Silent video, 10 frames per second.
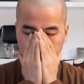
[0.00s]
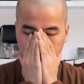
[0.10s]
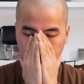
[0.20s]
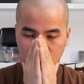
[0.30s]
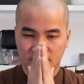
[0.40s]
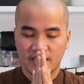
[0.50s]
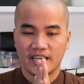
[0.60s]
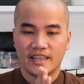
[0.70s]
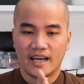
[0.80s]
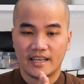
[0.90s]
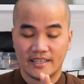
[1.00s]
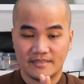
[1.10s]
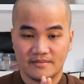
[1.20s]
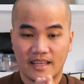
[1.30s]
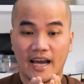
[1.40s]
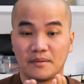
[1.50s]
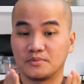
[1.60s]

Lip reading: to say that I